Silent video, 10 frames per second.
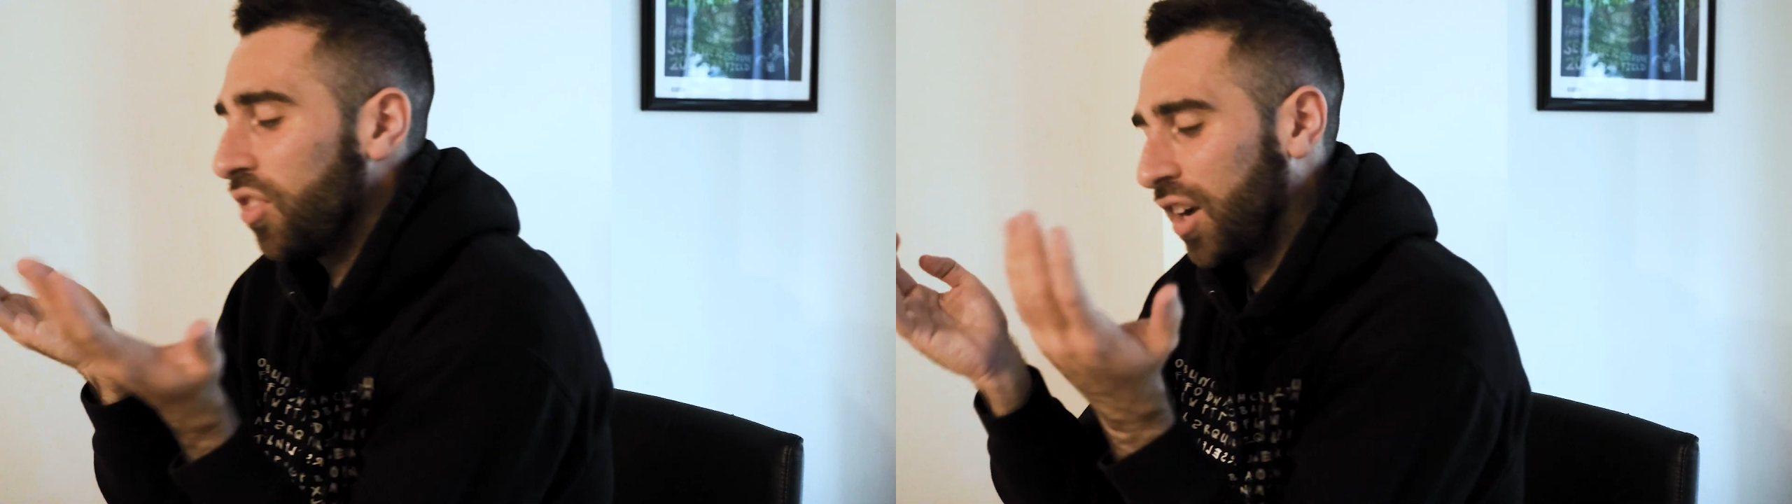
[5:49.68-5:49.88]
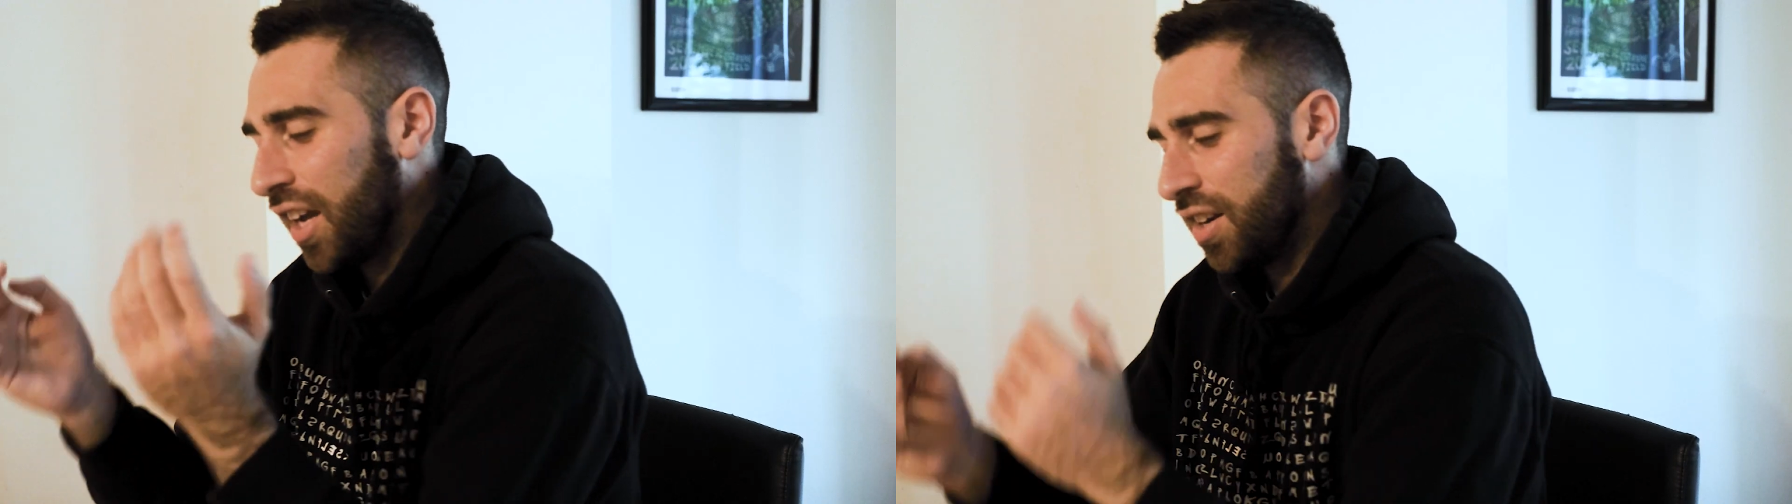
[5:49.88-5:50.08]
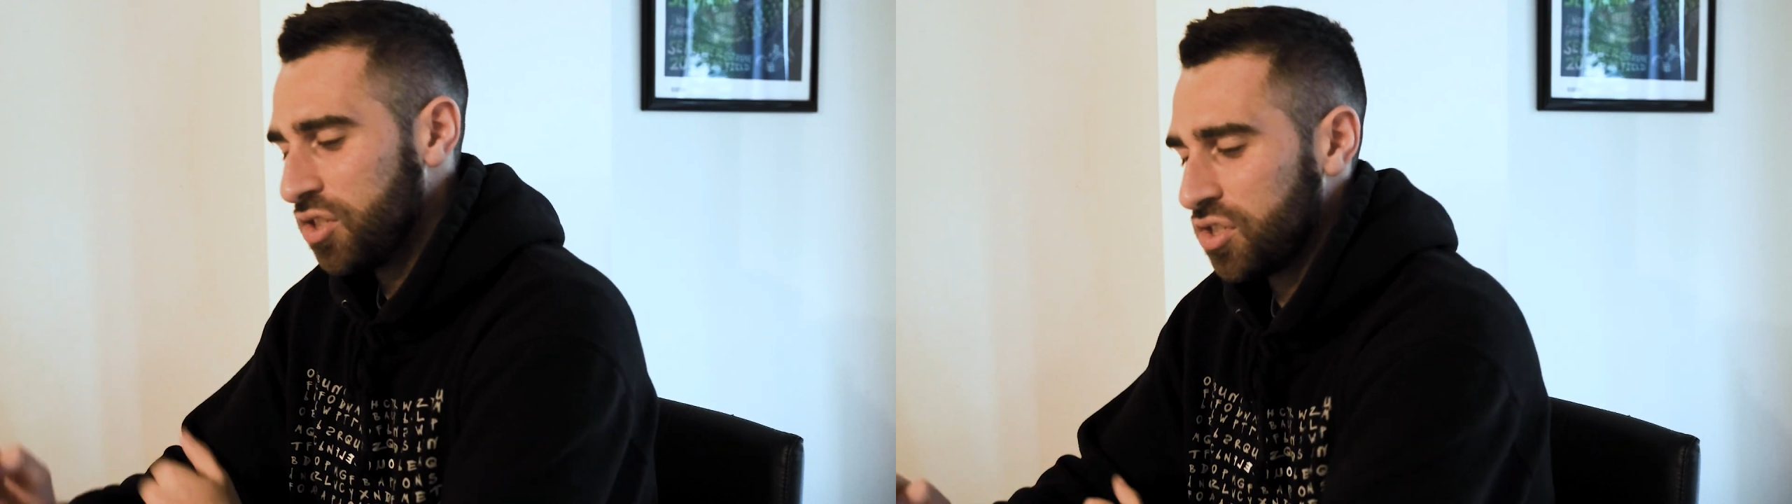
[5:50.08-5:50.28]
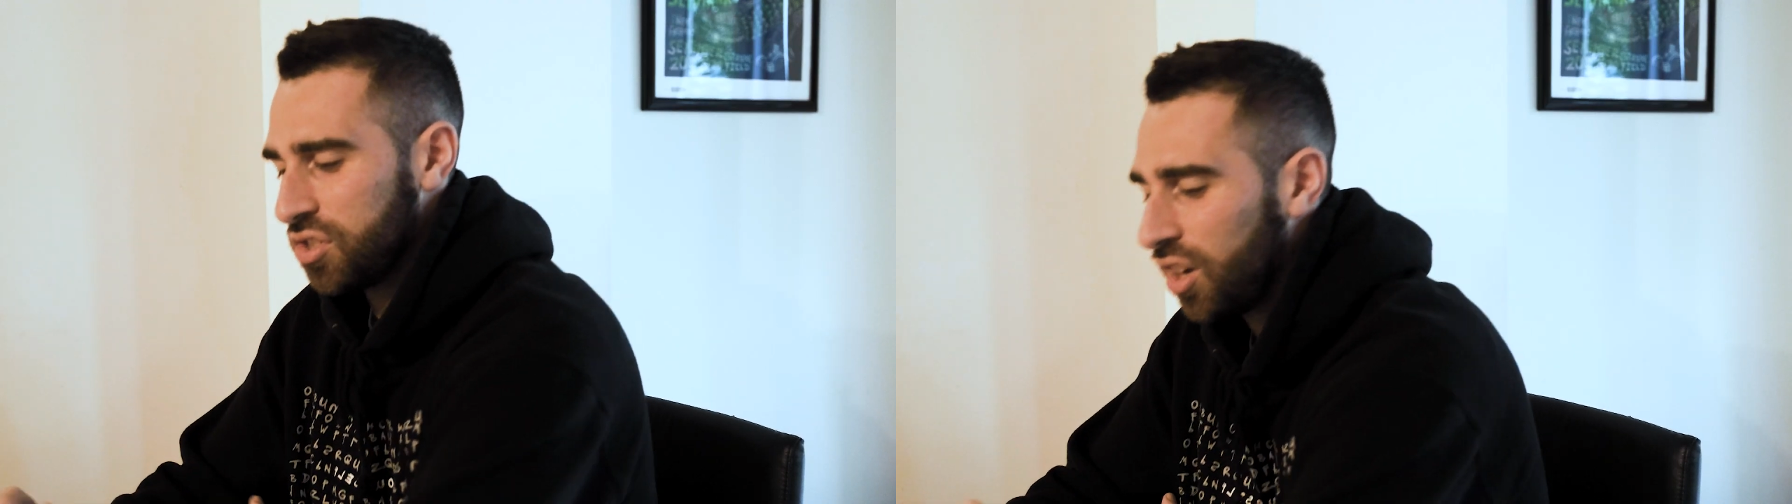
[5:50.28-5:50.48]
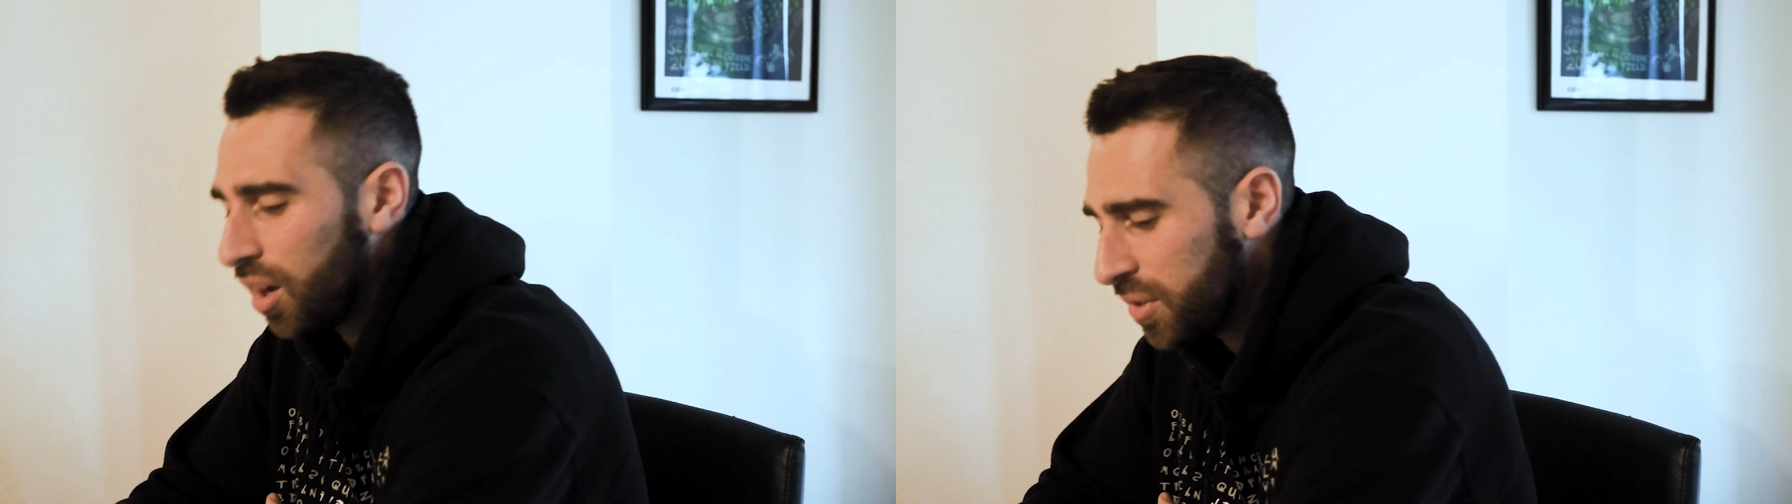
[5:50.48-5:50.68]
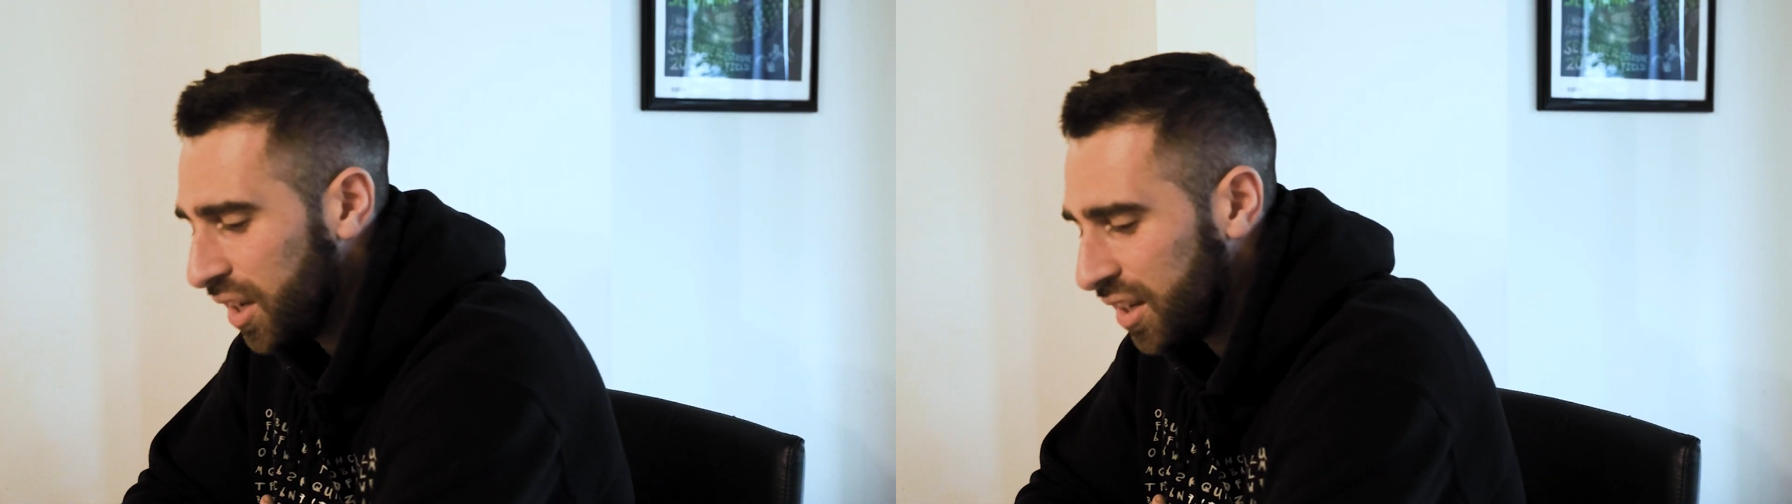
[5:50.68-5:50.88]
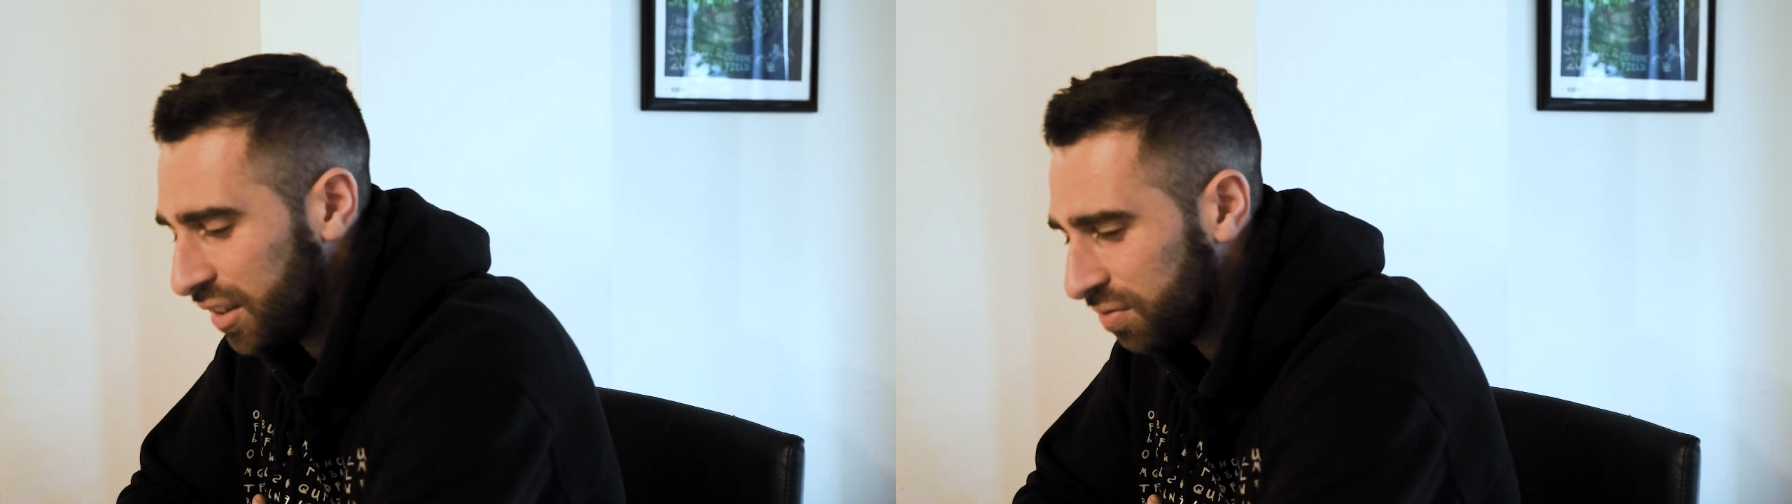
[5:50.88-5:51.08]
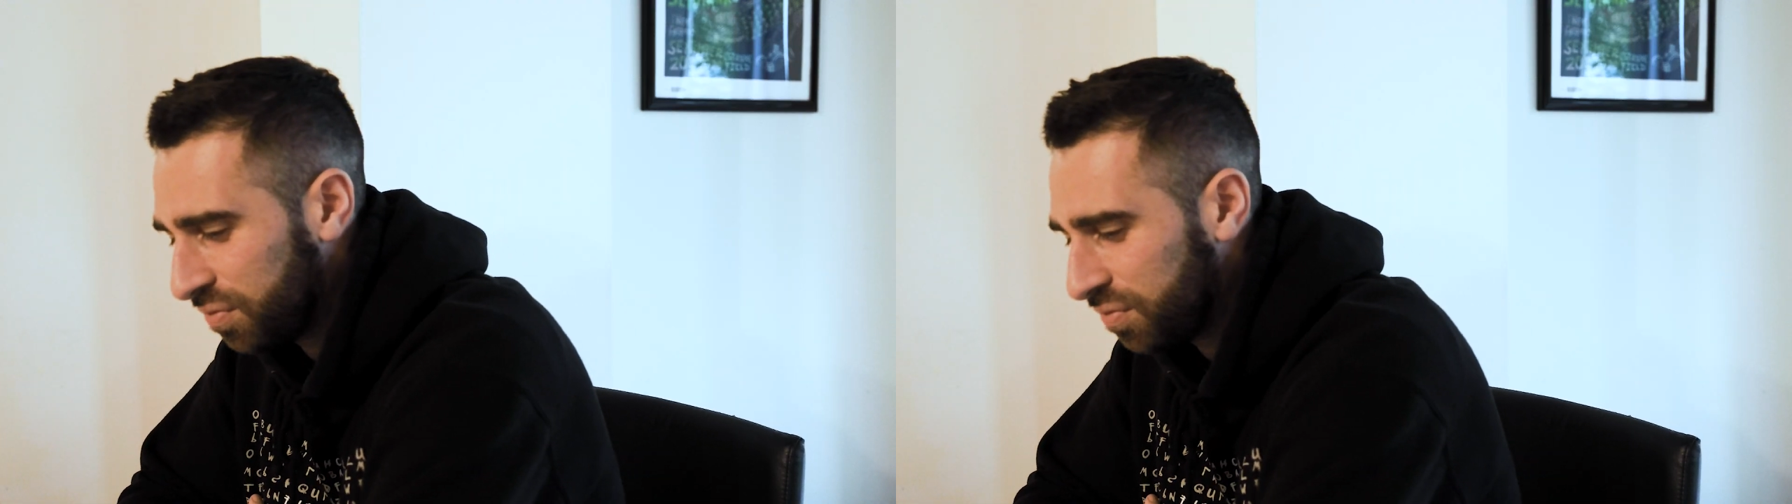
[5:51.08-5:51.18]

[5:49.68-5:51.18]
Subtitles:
they're kind of just dominating